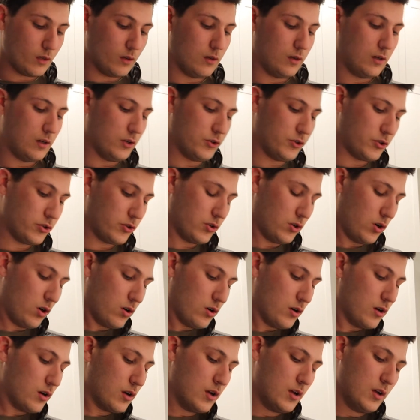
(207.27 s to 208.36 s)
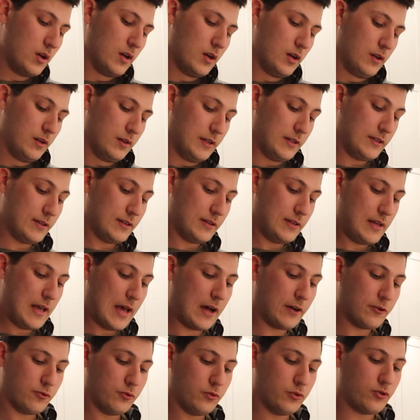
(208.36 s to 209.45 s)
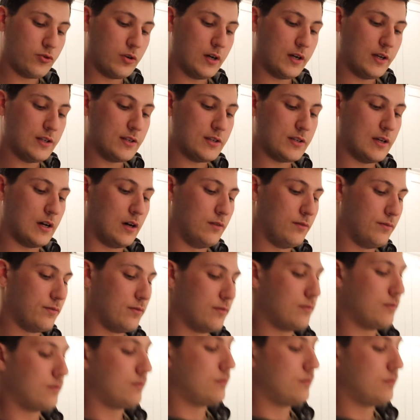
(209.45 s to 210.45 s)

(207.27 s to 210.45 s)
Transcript: I'll start. This is the actual truck itself.